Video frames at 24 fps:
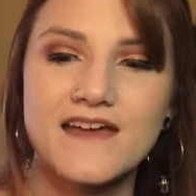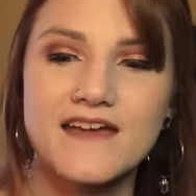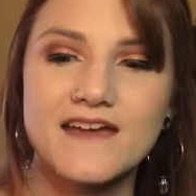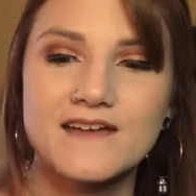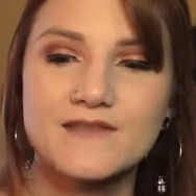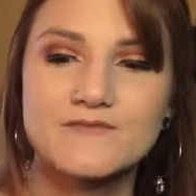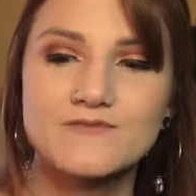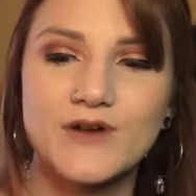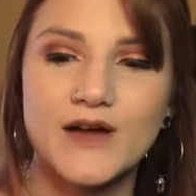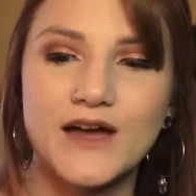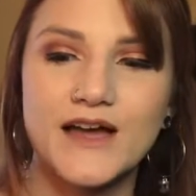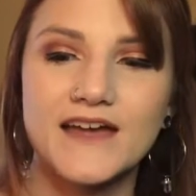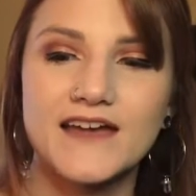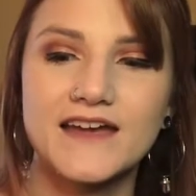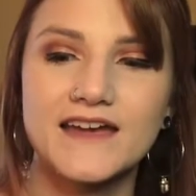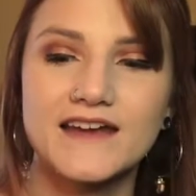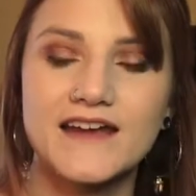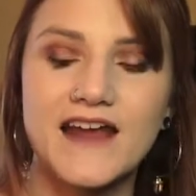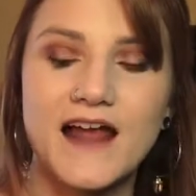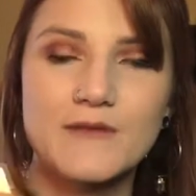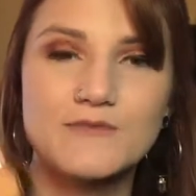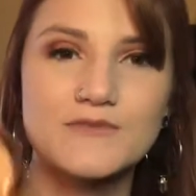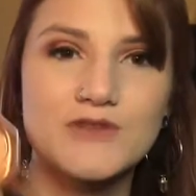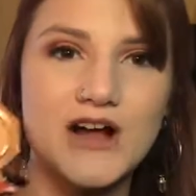But
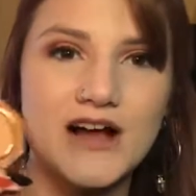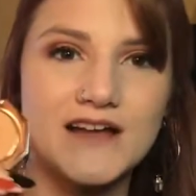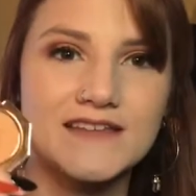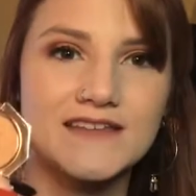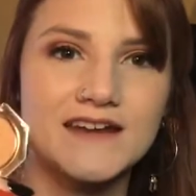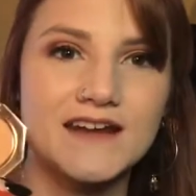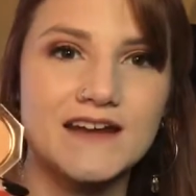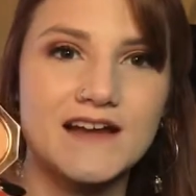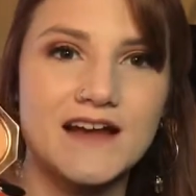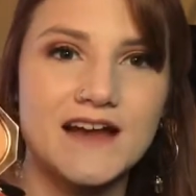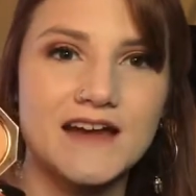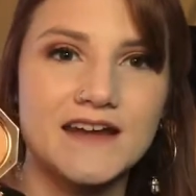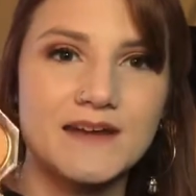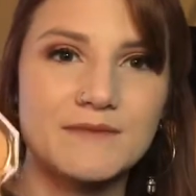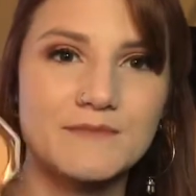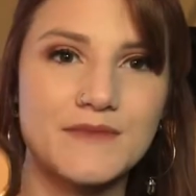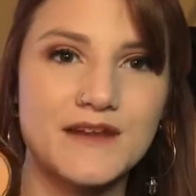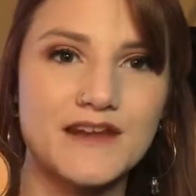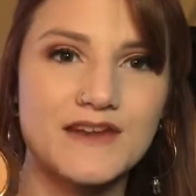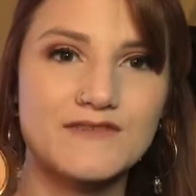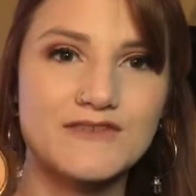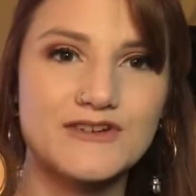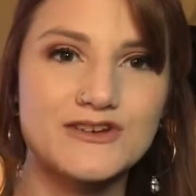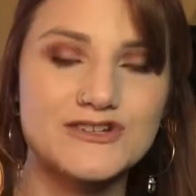I'm glad that I got a
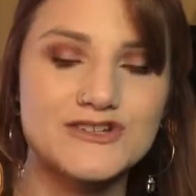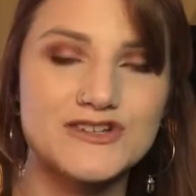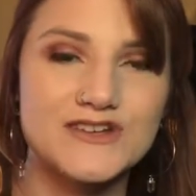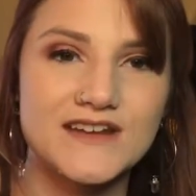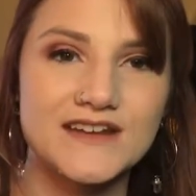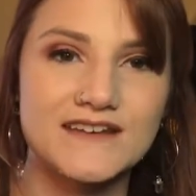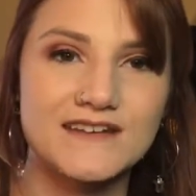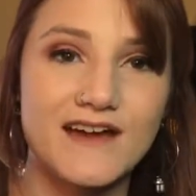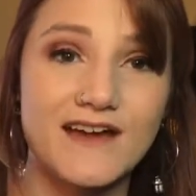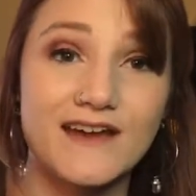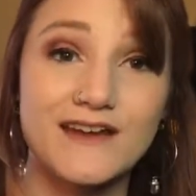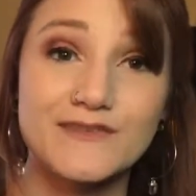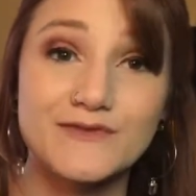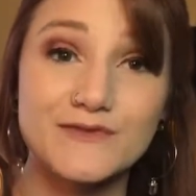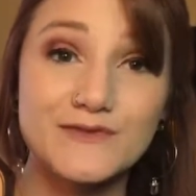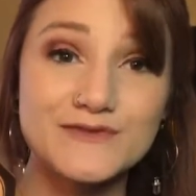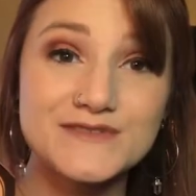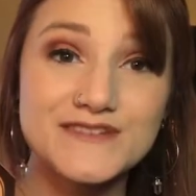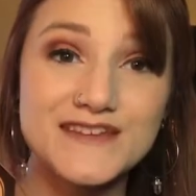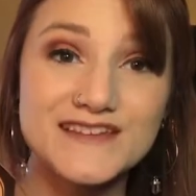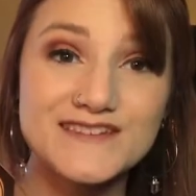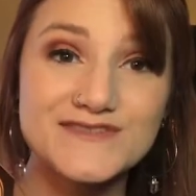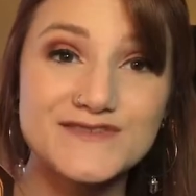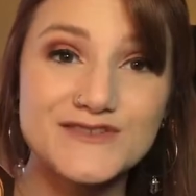mini version and not a
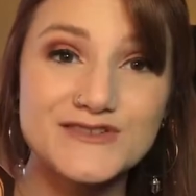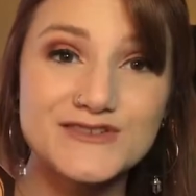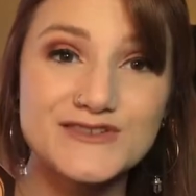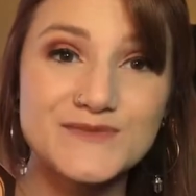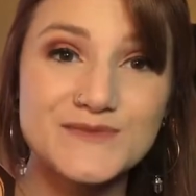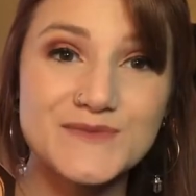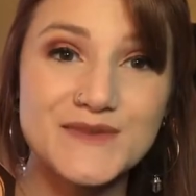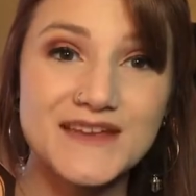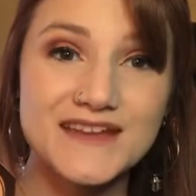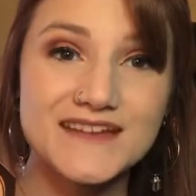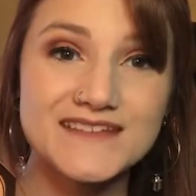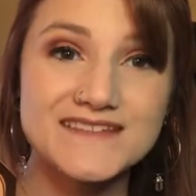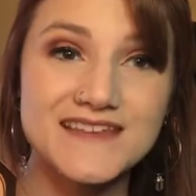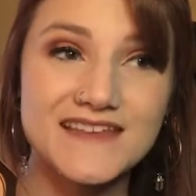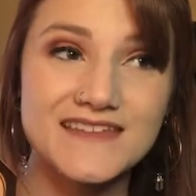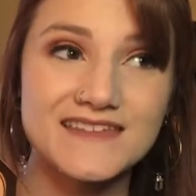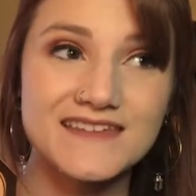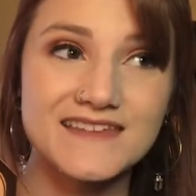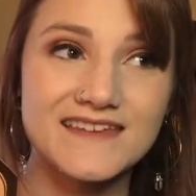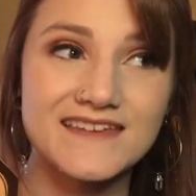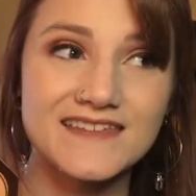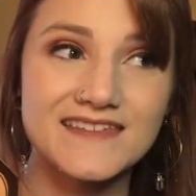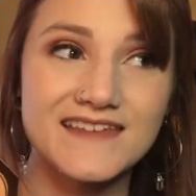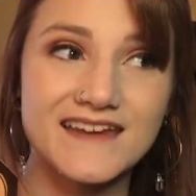full-size version, because I
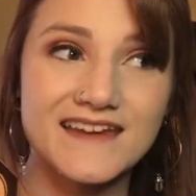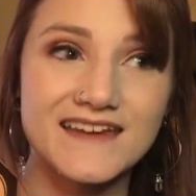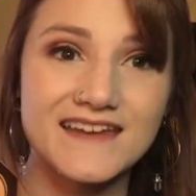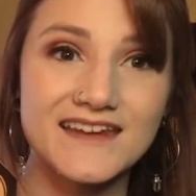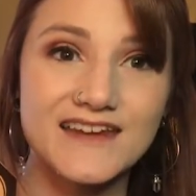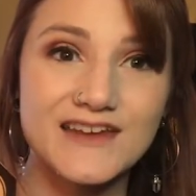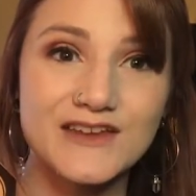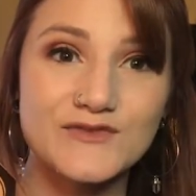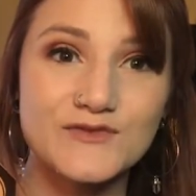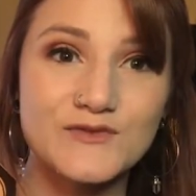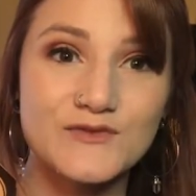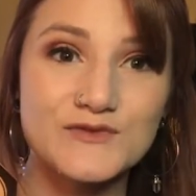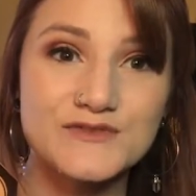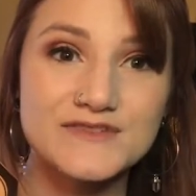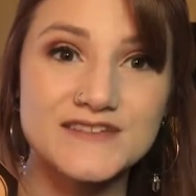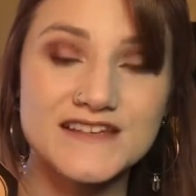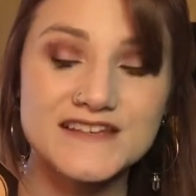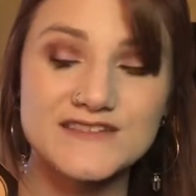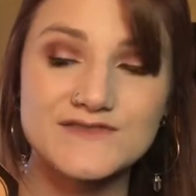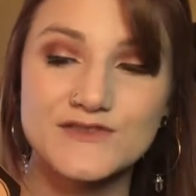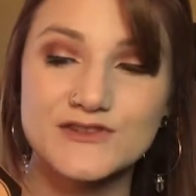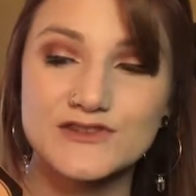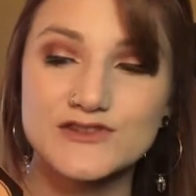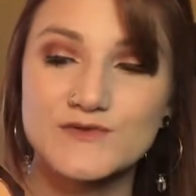think that a
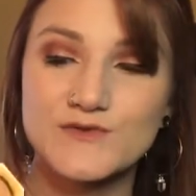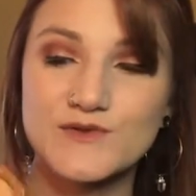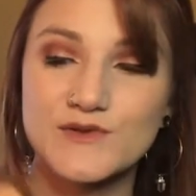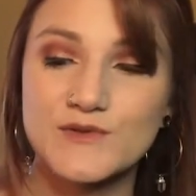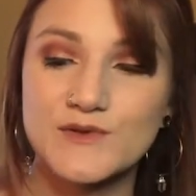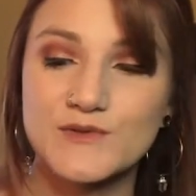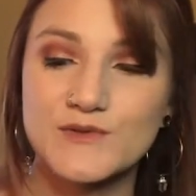full-size version would have been